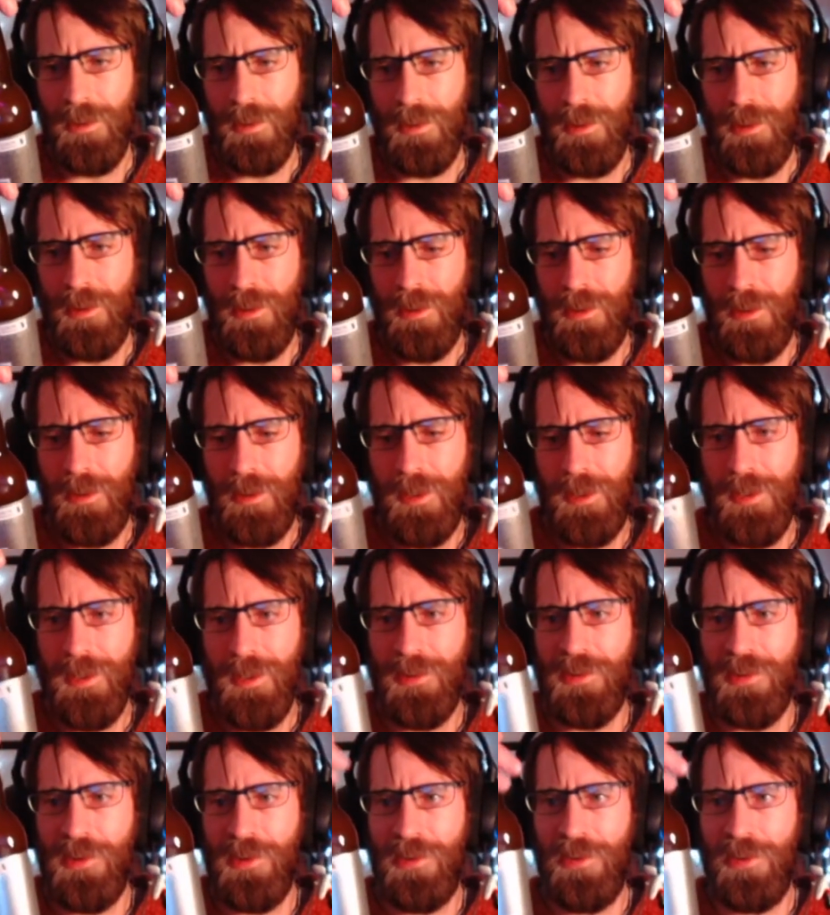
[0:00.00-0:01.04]
I like this,
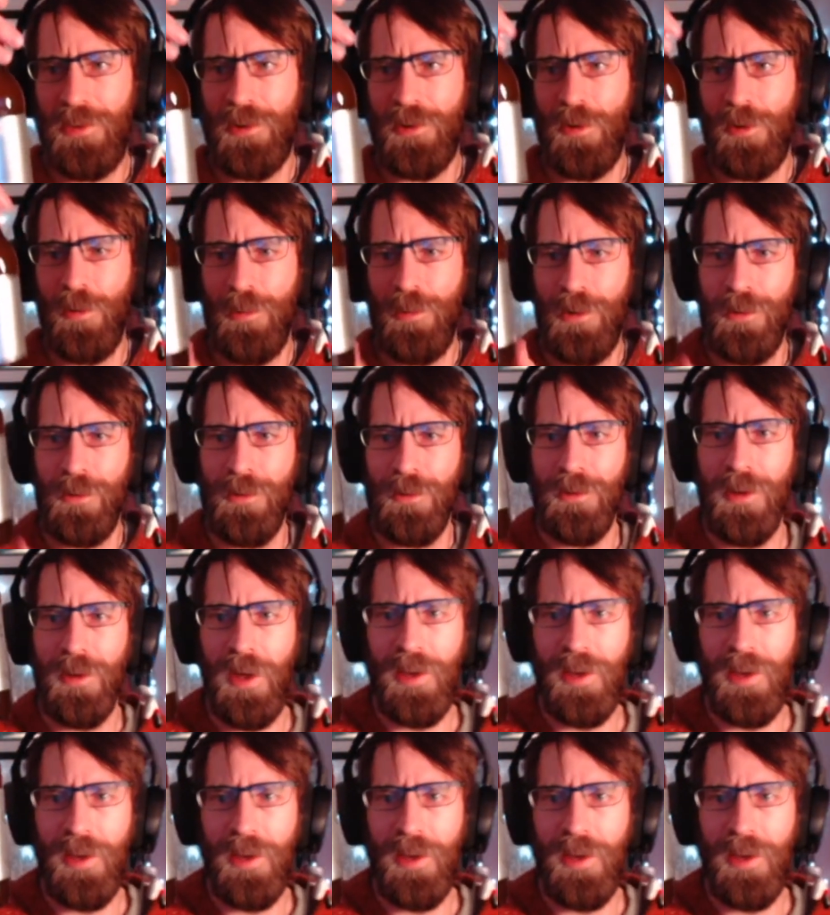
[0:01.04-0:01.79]
this is the cool bottle.